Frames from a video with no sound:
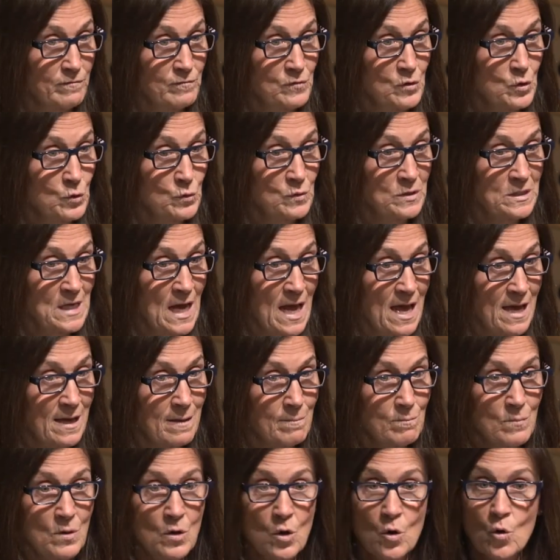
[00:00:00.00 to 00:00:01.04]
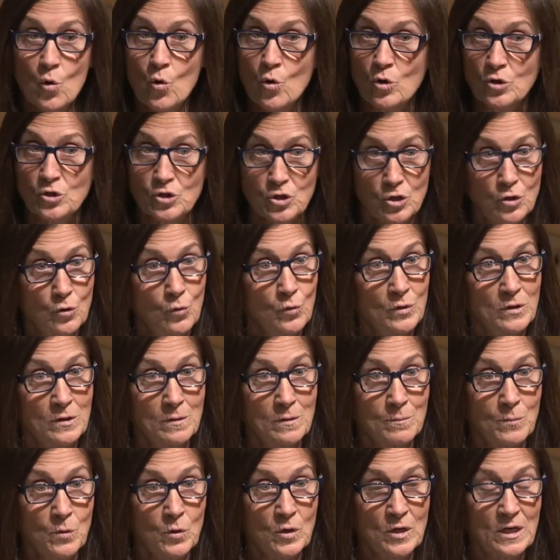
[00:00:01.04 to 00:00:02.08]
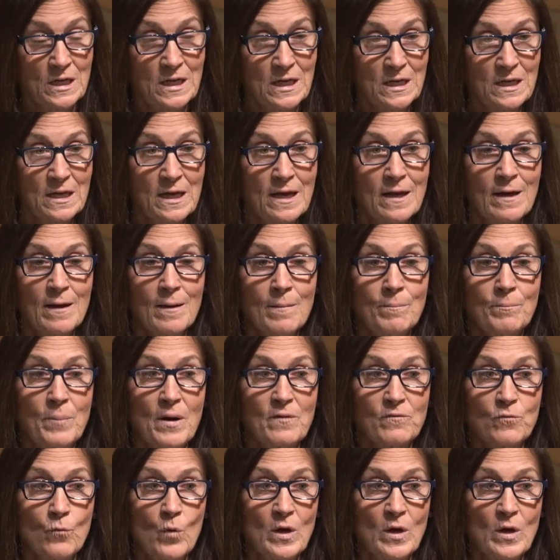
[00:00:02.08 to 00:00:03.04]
noon time, or 2 in the morning, but